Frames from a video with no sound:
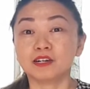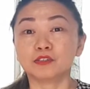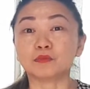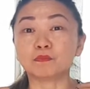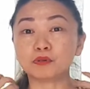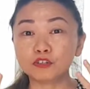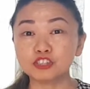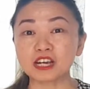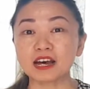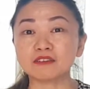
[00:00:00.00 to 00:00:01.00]
to
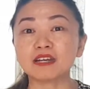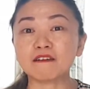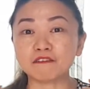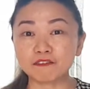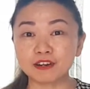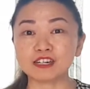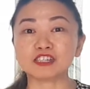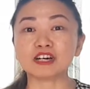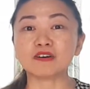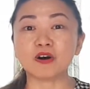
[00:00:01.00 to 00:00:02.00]
push out and flush
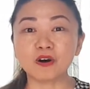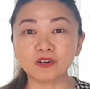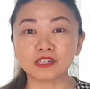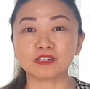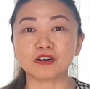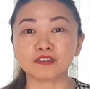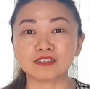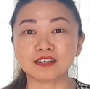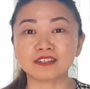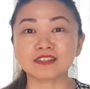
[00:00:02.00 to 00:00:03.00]
out all the
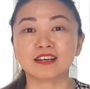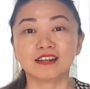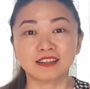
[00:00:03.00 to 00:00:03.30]
toxics